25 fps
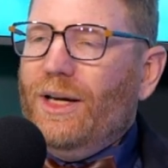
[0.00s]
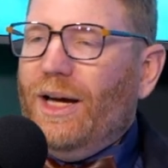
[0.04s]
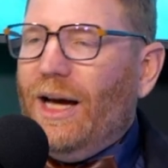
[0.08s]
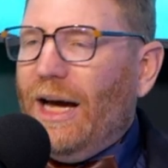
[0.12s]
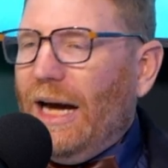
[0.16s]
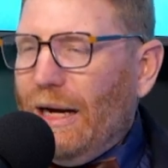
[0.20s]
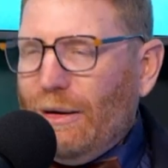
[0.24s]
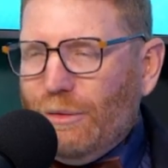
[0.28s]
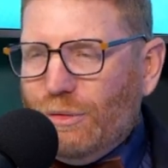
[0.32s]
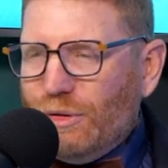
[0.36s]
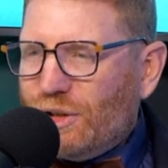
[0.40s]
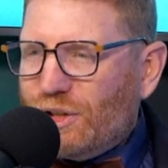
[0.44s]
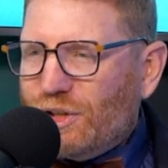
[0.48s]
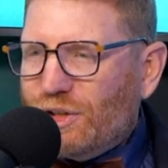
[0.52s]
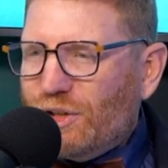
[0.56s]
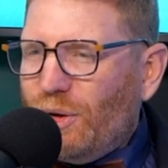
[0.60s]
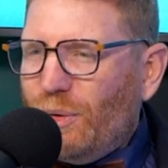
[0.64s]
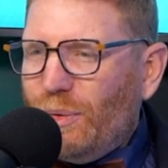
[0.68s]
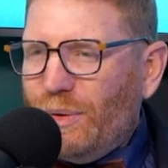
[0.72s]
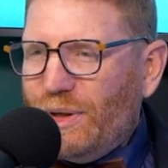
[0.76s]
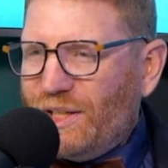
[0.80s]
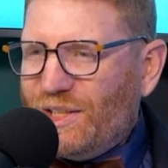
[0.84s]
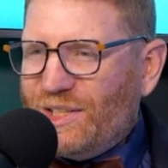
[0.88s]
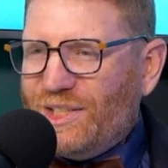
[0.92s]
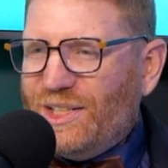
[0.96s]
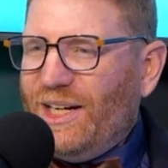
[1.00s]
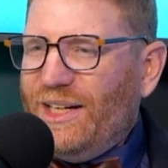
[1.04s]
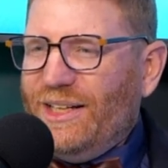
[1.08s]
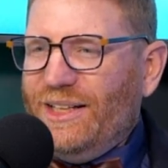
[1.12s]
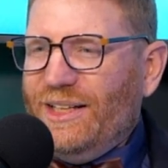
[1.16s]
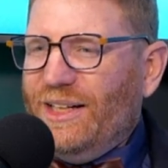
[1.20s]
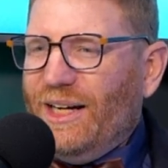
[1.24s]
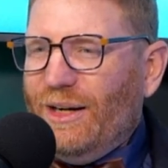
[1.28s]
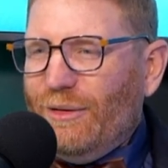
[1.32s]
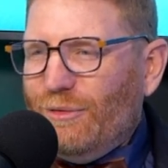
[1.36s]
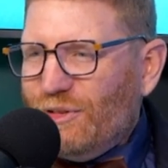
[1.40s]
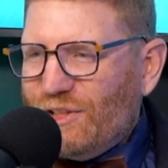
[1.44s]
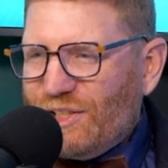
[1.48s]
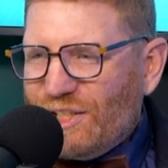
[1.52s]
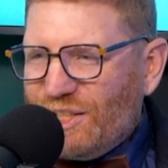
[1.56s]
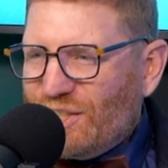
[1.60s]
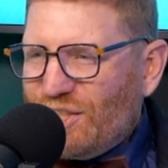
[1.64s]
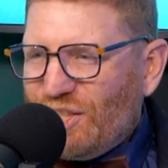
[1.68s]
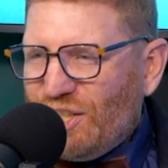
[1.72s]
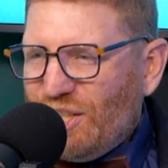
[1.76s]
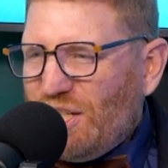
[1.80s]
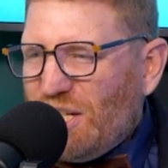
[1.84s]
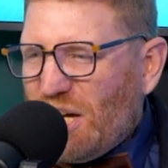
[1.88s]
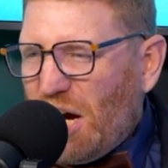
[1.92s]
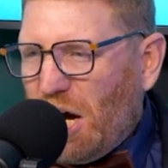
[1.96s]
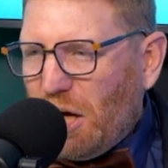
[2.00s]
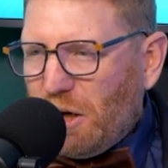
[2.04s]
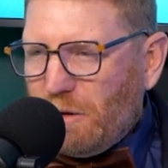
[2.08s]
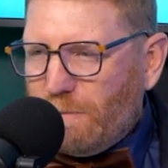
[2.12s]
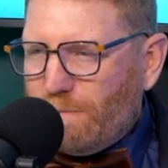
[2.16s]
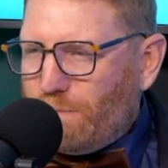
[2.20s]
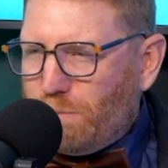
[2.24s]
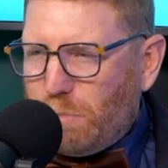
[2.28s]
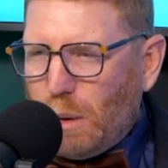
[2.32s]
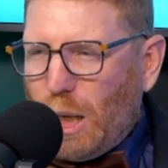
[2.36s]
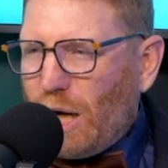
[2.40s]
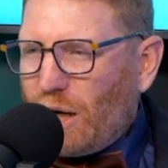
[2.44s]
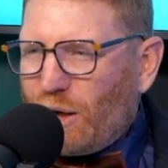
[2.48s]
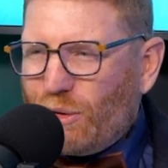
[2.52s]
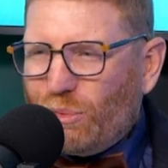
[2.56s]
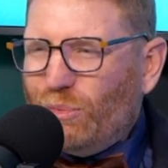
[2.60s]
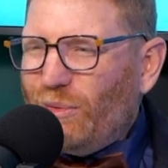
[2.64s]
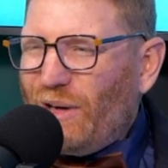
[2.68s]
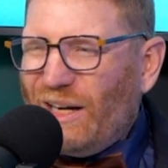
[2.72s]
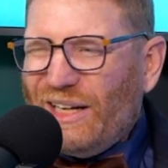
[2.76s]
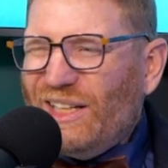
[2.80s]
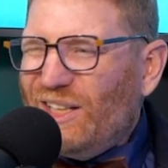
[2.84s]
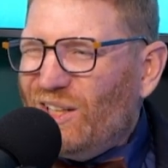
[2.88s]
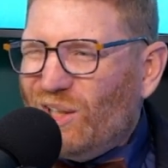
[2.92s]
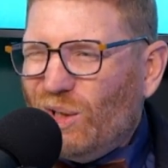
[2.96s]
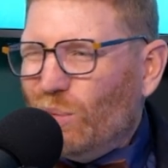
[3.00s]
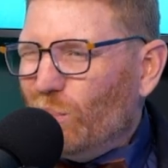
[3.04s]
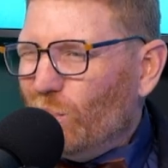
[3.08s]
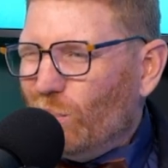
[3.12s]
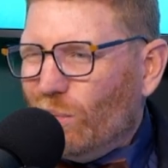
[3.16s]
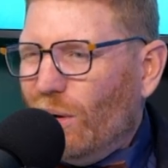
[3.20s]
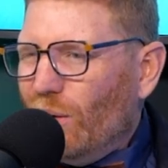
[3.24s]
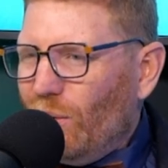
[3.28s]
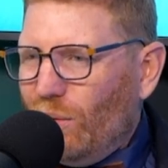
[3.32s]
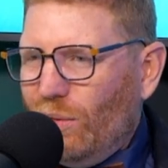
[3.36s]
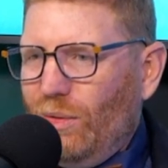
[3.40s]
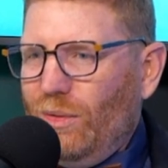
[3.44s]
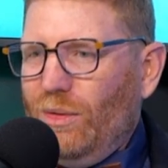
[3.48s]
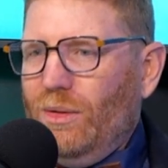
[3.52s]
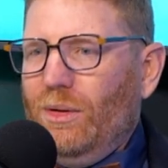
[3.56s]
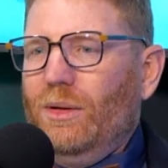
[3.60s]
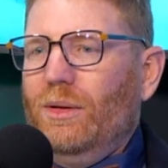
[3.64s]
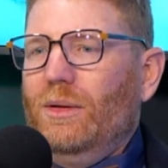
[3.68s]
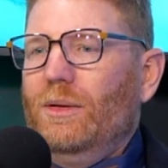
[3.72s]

I was so excited. I was this young buck ready to roll.